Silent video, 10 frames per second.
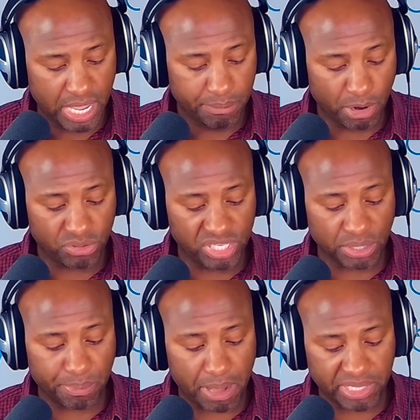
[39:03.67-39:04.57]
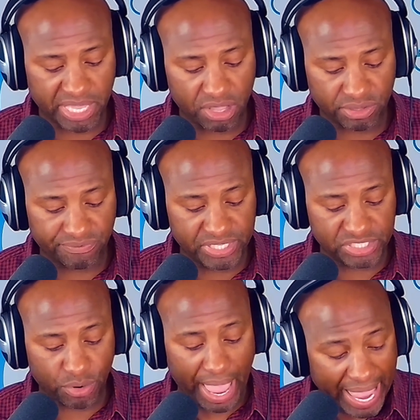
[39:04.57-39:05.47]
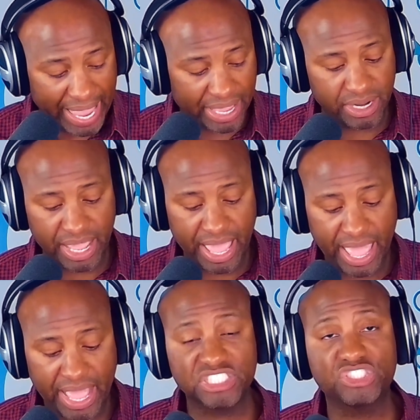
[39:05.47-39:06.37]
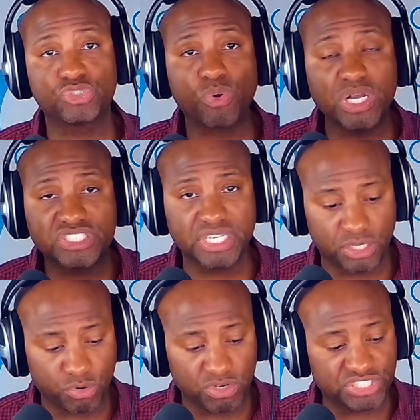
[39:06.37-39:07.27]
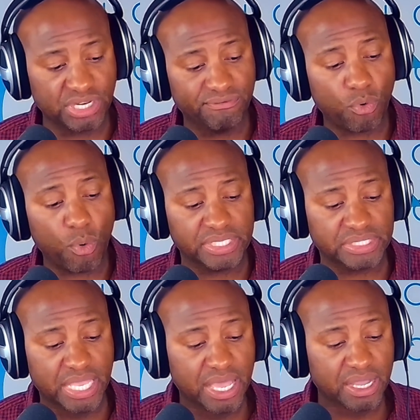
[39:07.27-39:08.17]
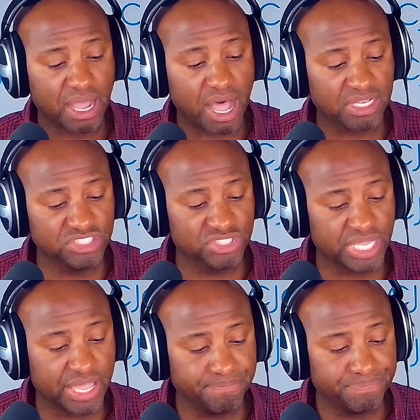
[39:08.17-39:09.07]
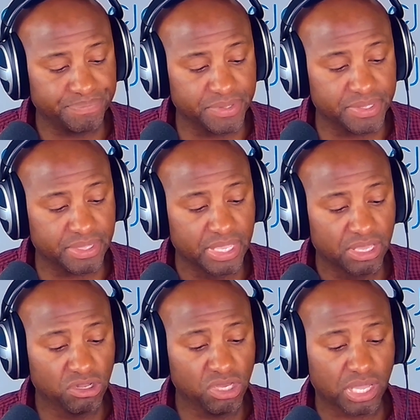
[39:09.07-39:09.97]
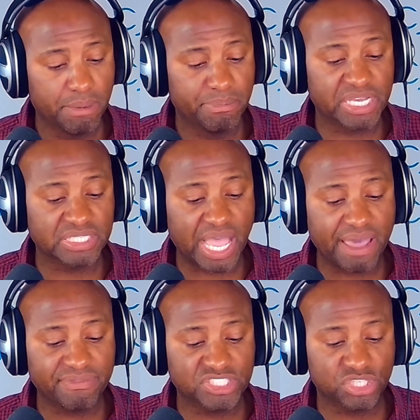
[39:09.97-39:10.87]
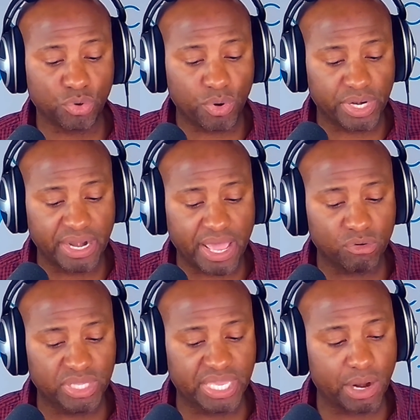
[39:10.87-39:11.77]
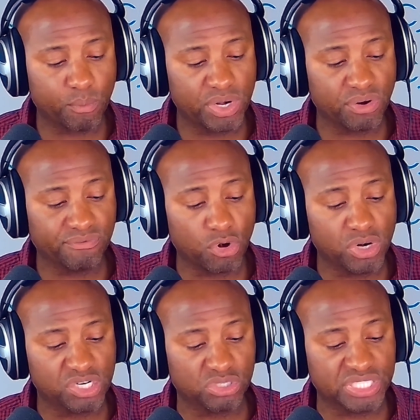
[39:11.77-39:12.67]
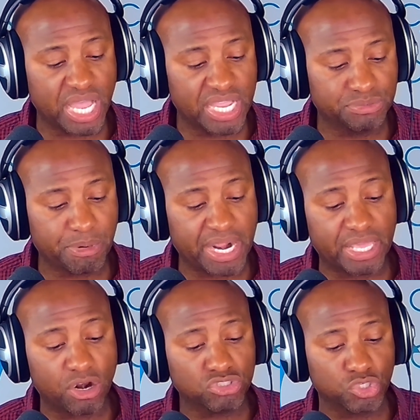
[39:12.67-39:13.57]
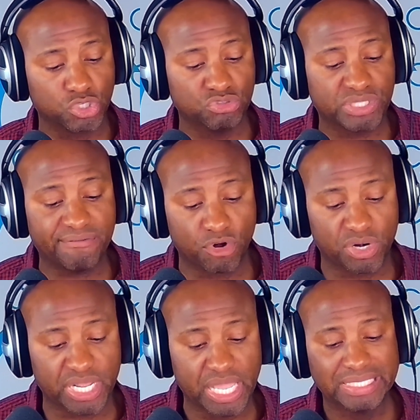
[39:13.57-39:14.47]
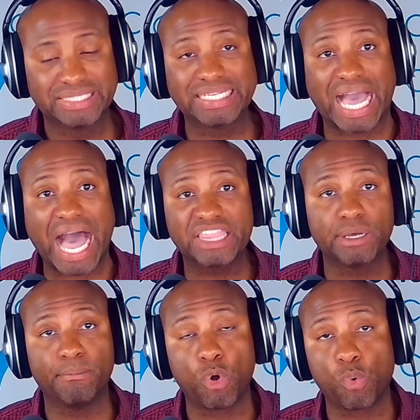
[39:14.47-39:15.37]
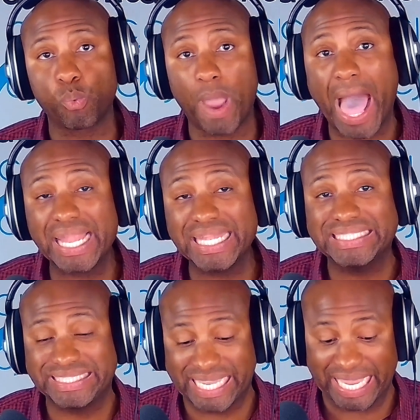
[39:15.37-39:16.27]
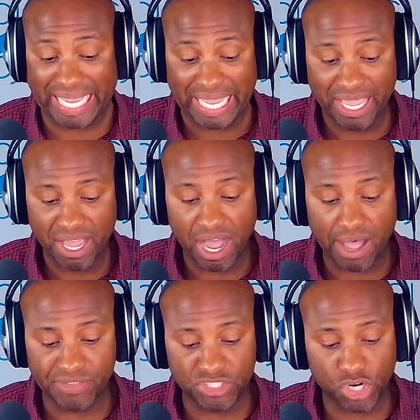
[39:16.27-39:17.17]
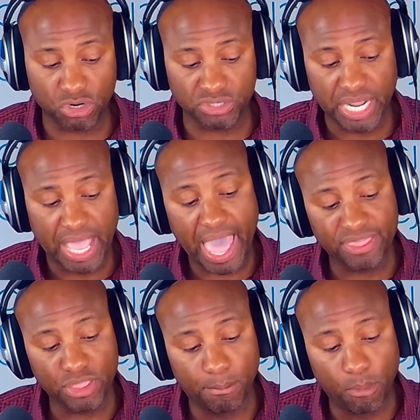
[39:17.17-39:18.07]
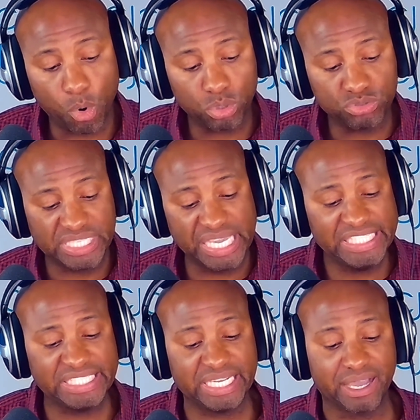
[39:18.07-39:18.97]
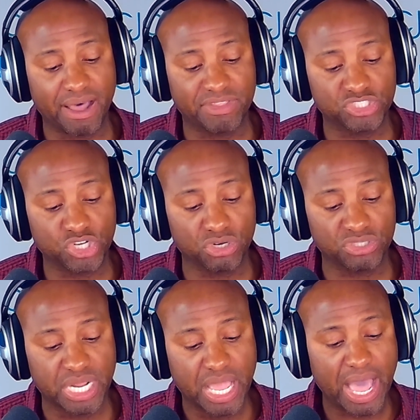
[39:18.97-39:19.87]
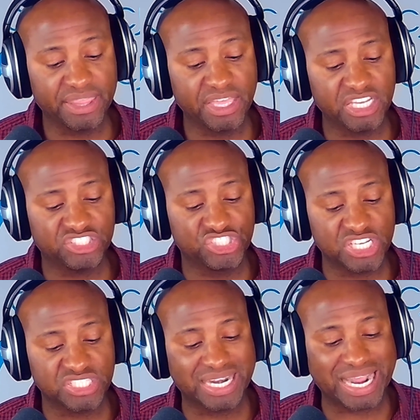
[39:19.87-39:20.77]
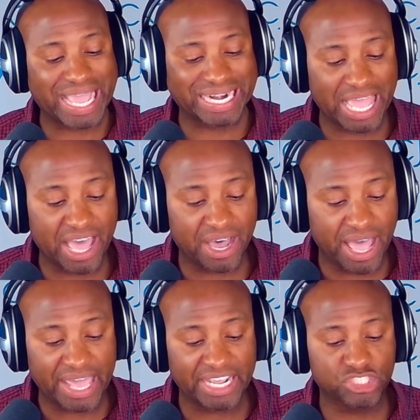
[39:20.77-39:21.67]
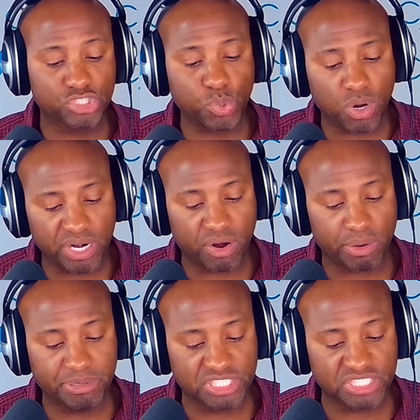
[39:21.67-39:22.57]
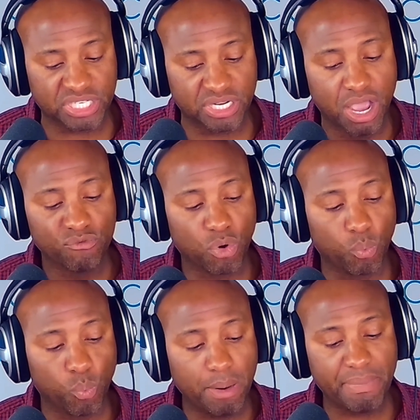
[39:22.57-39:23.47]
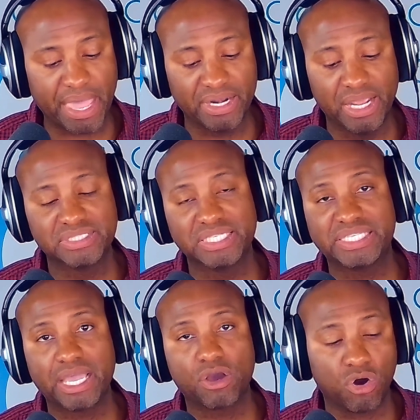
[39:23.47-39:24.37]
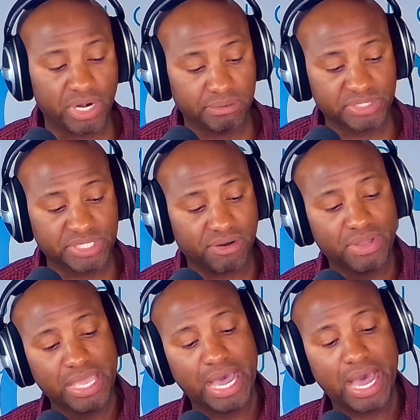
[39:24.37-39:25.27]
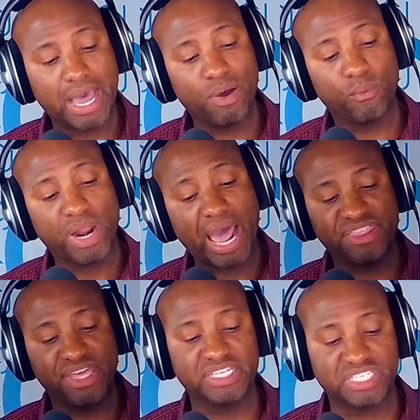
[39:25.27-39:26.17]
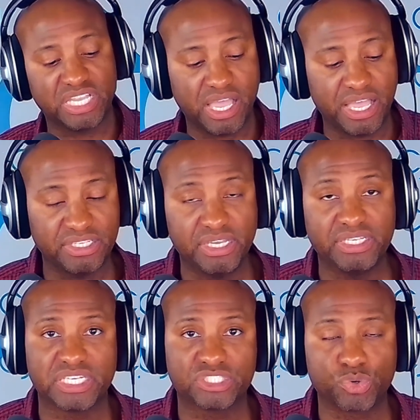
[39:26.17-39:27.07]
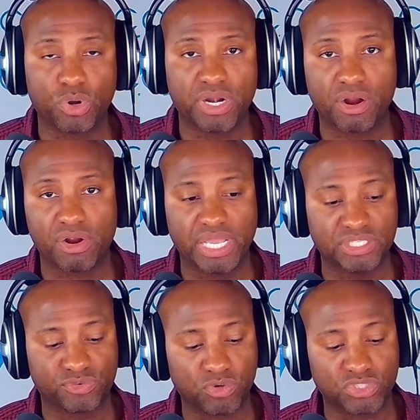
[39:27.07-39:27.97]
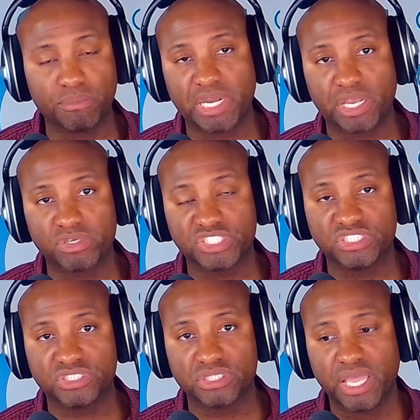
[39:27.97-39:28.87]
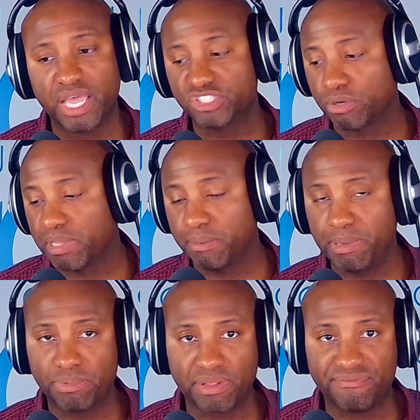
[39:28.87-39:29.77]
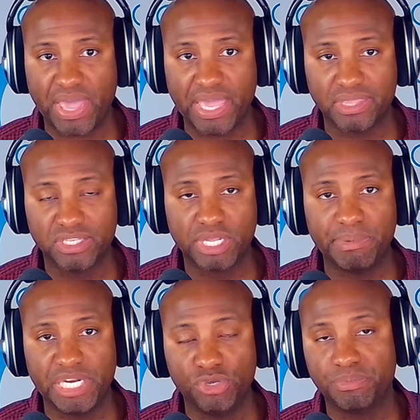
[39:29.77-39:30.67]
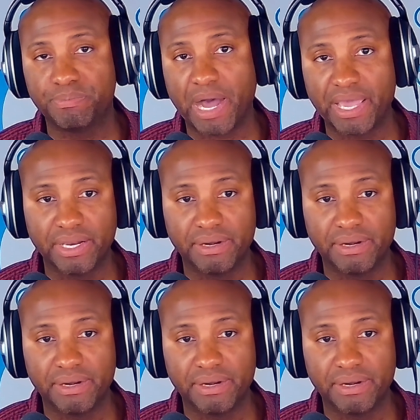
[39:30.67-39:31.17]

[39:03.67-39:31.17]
both as a public health official and as a trusted Christian voice. Collins said, look, because I have this authority, not only can I render a verdict on science, but I can also use that verdict to guide the morality of the church and the moral teaching of the church. I think it's just an extraordinary position for one man to take on himself. What I think is extraordinary is for so many Christians and so many people of faith to be duped by it.